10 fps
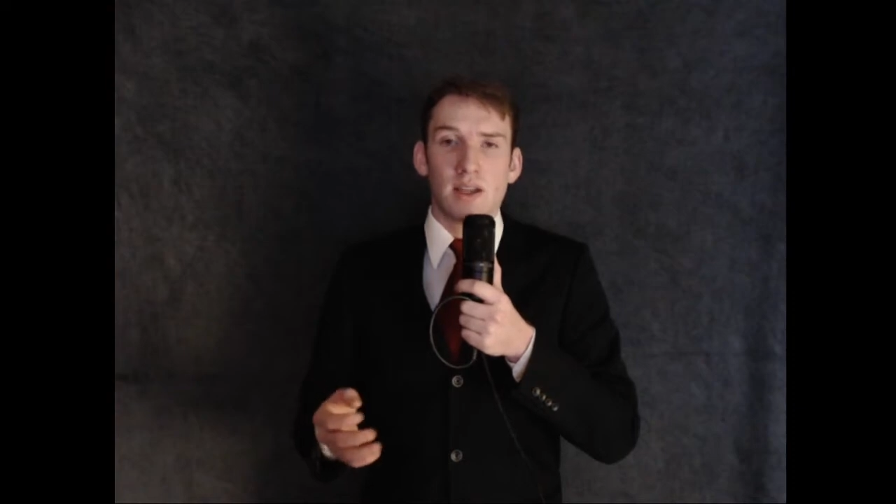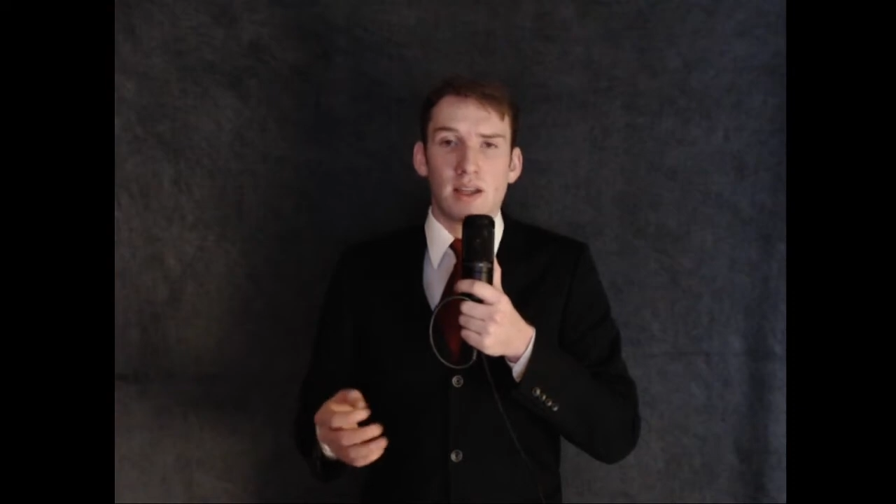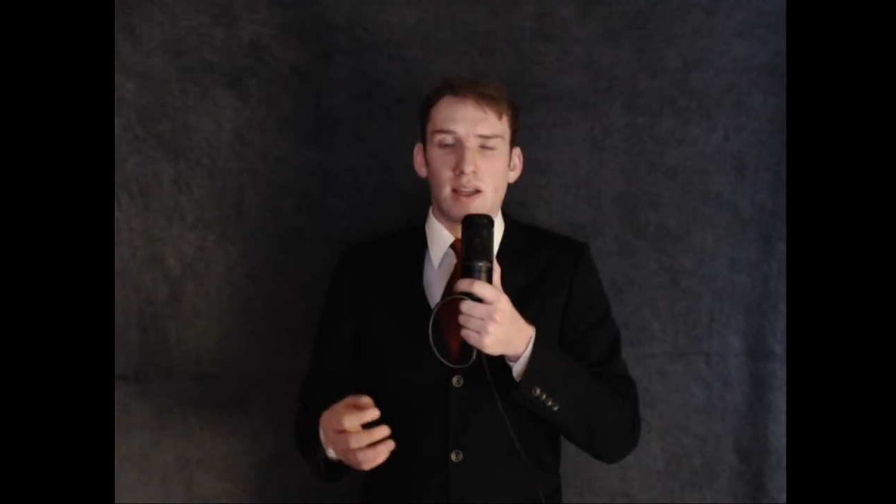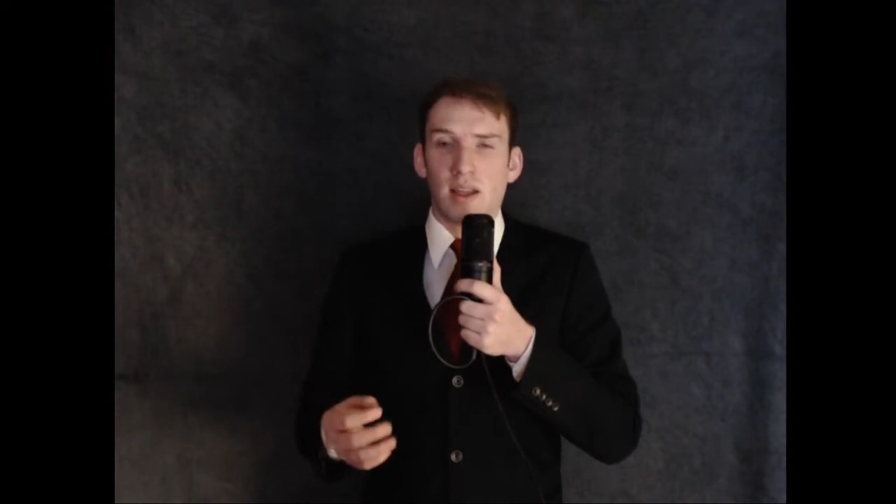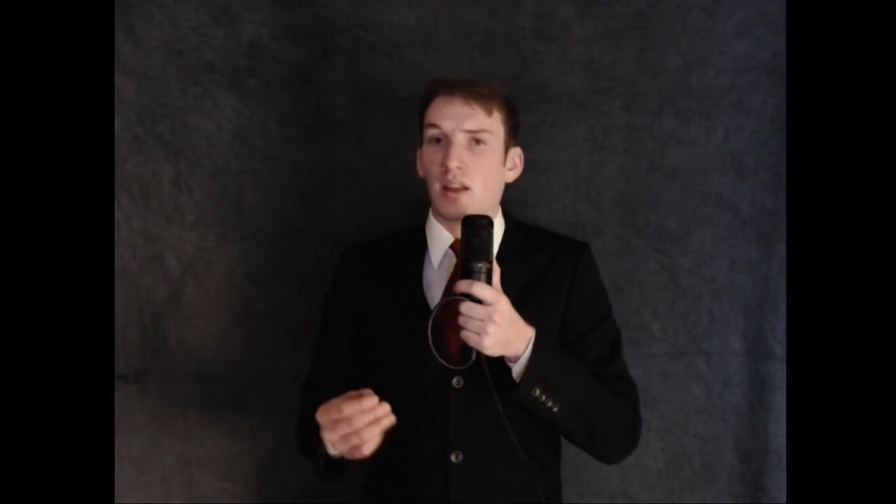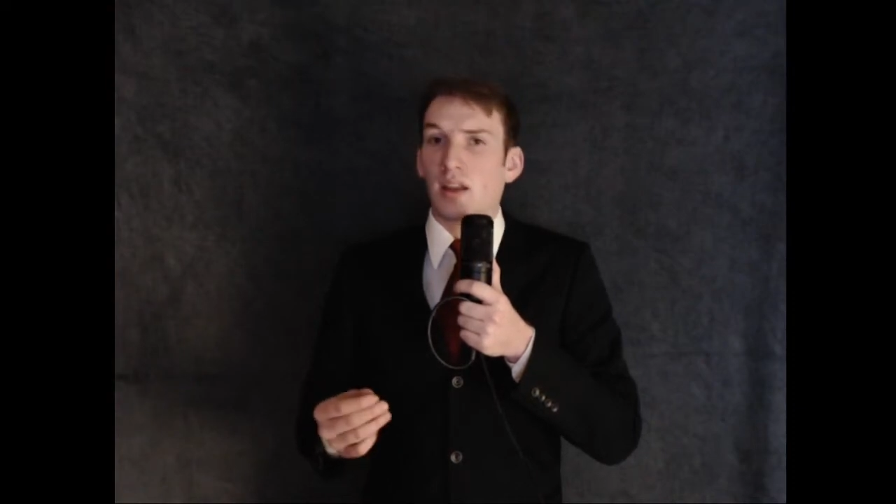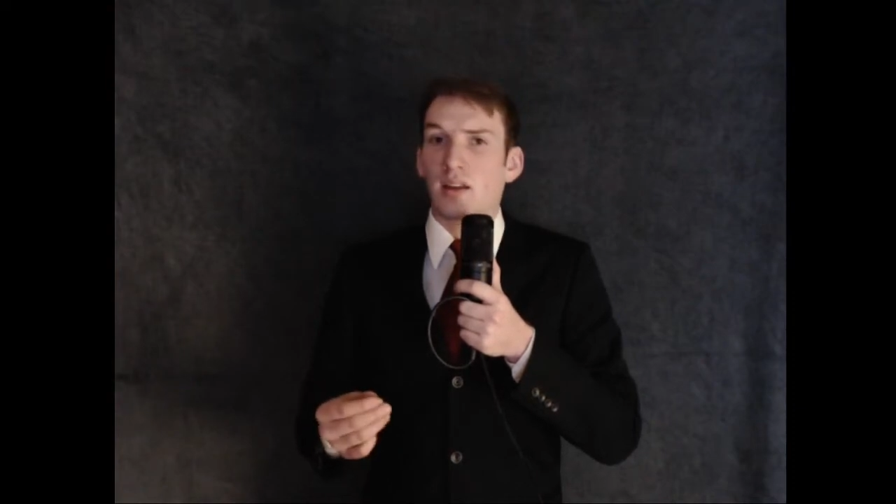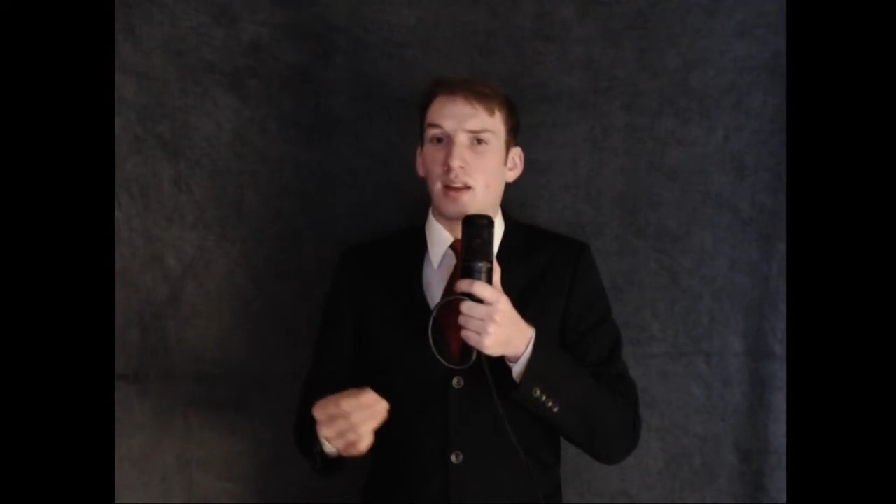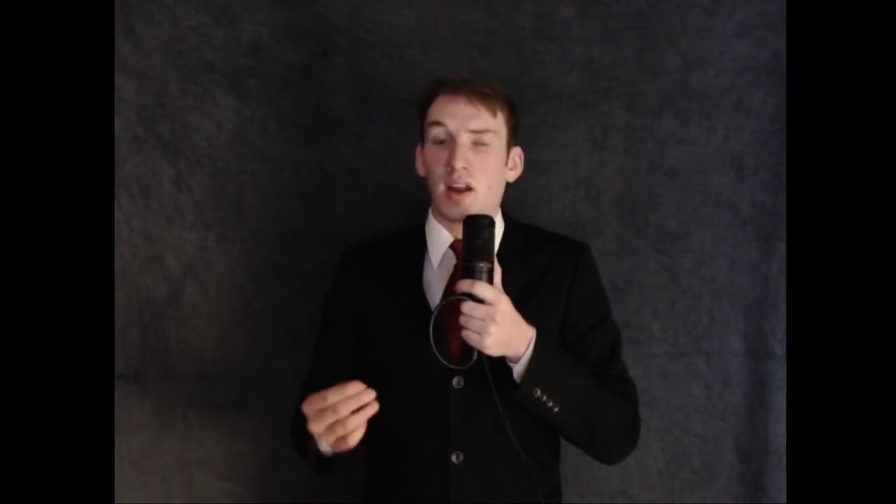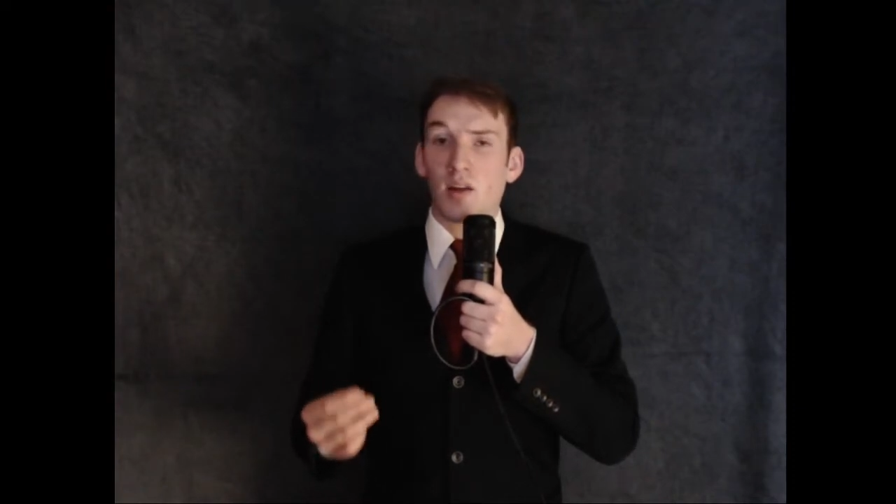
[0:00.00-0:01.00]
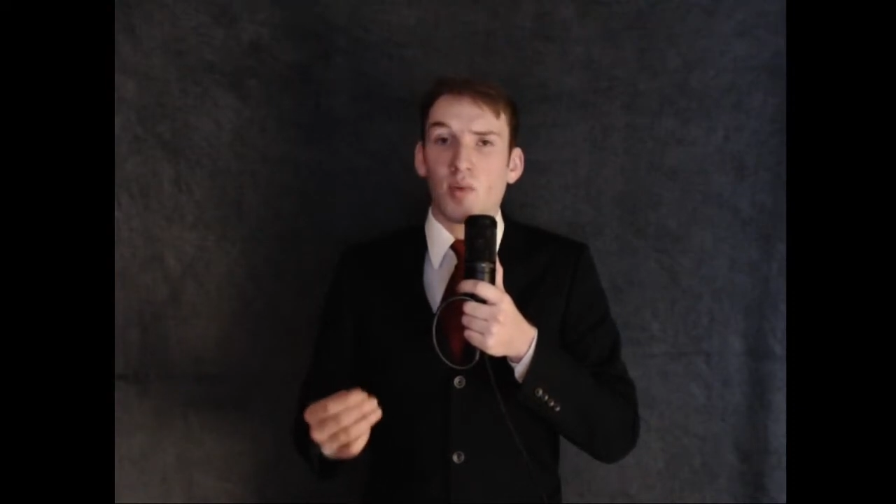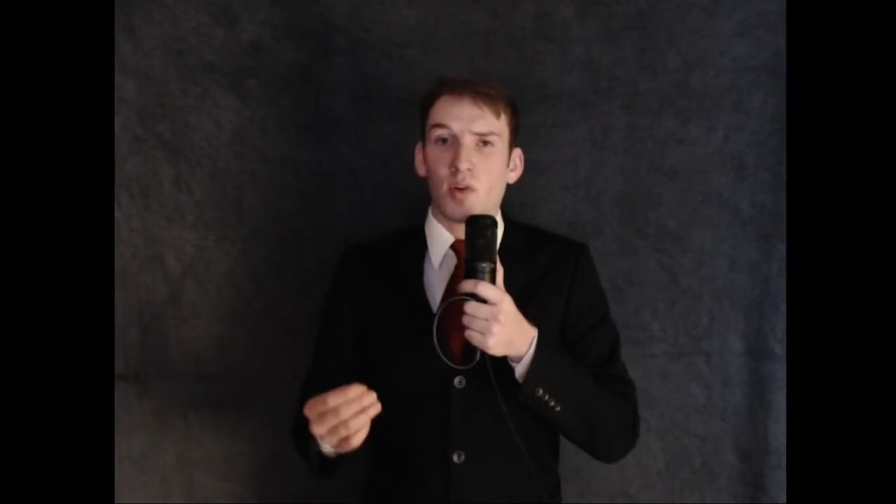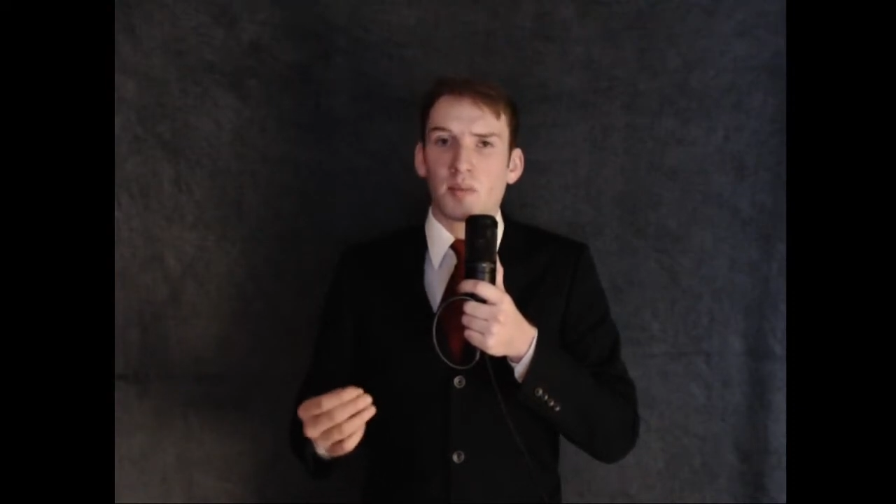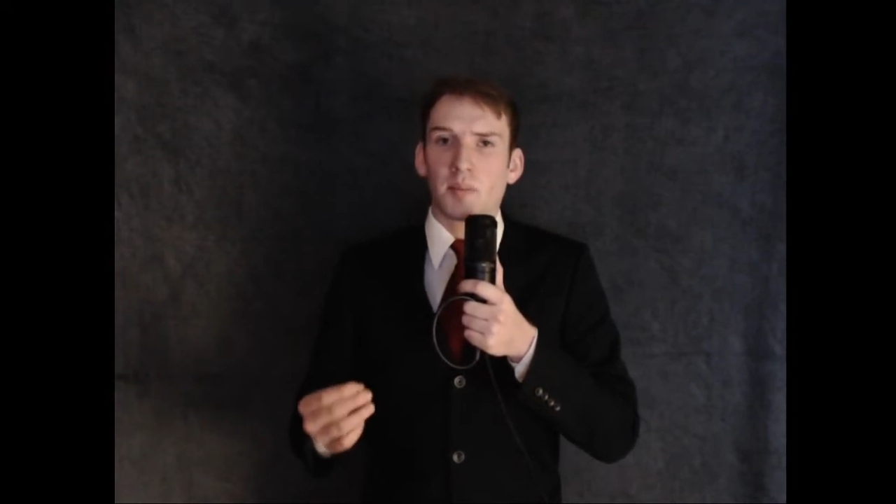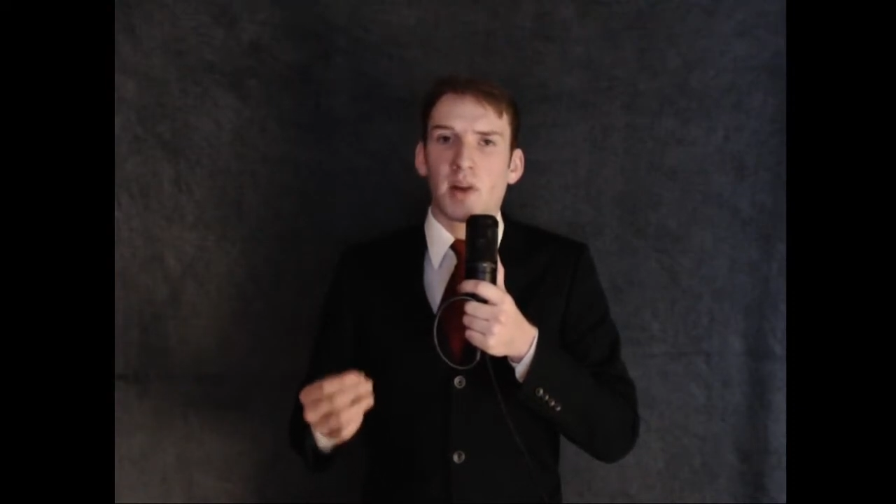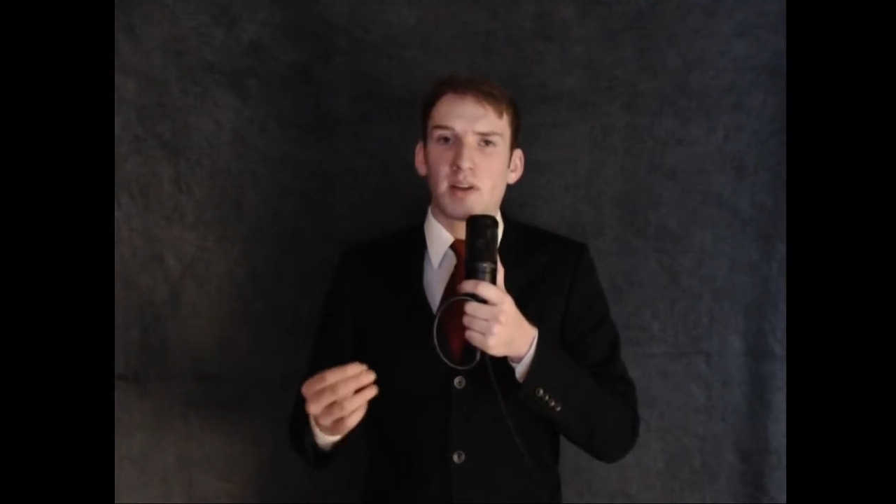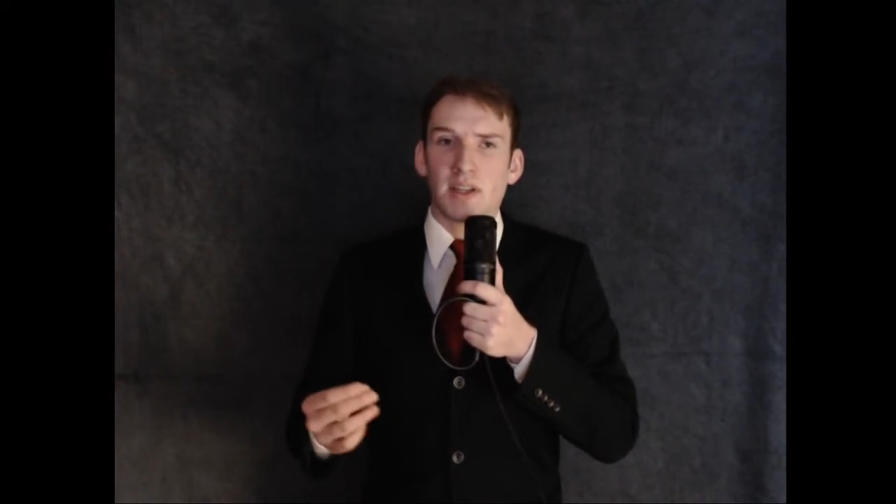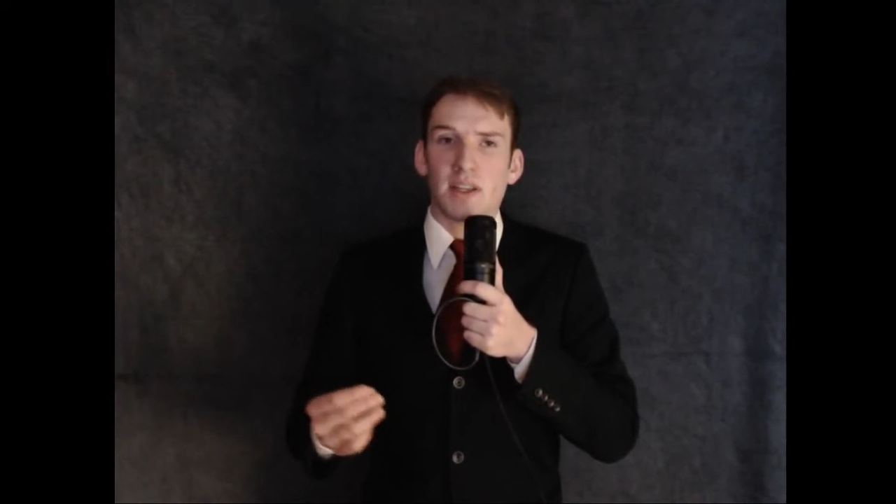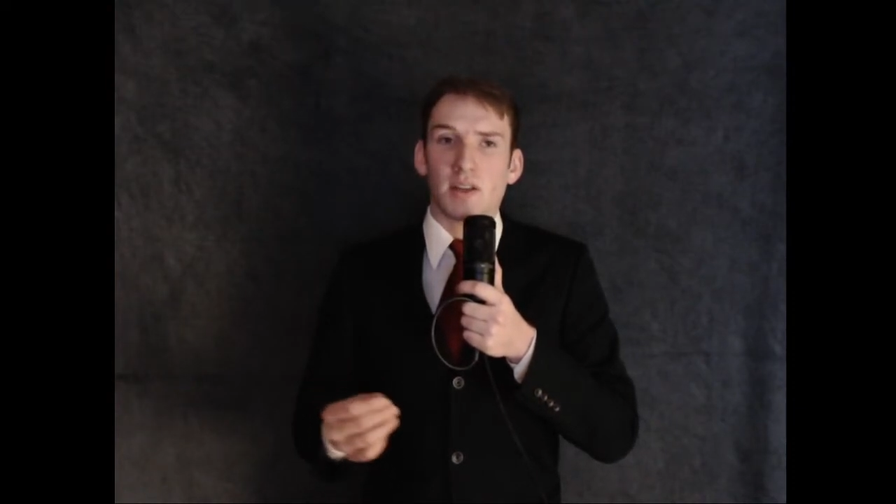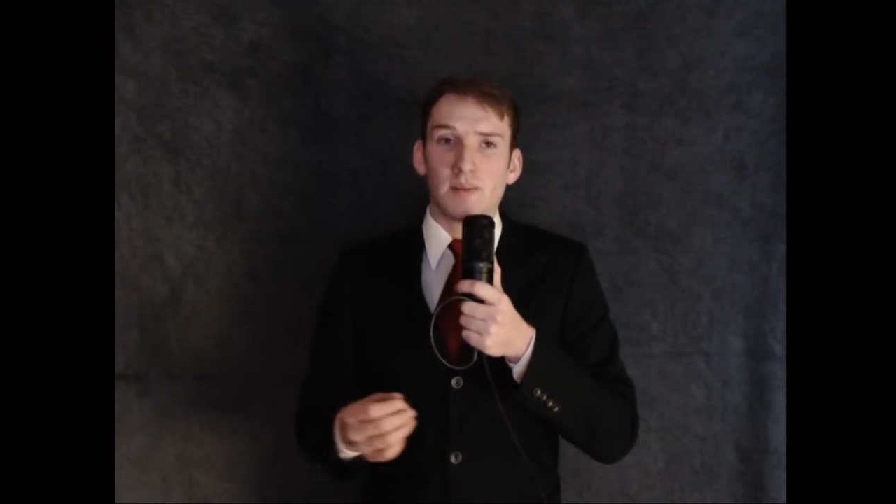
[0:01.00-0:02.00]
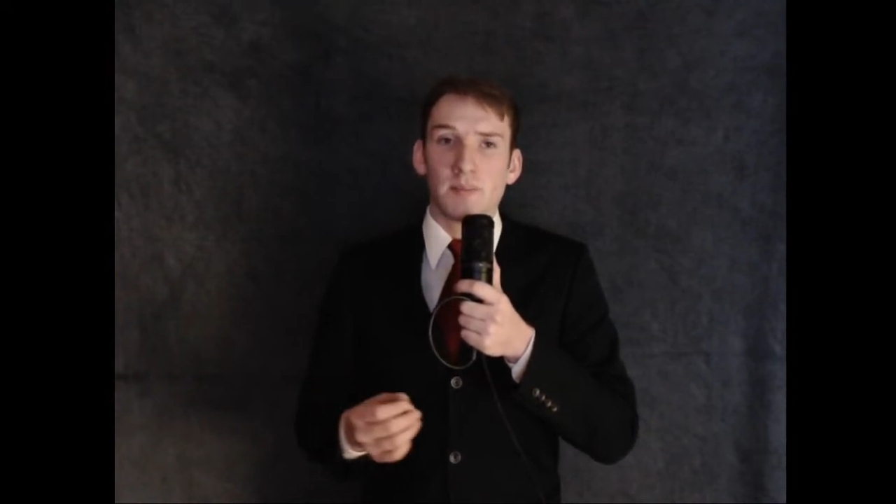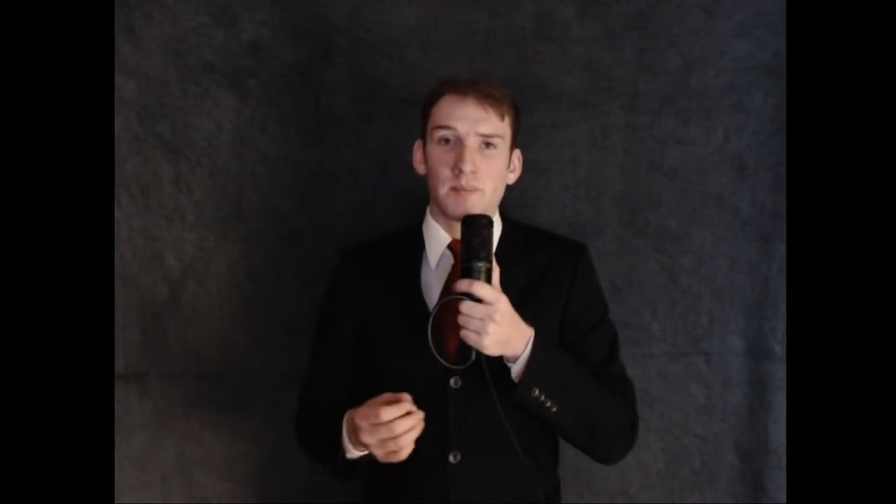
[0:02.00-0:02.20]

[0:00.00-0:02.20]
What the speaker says: in airborne particulate.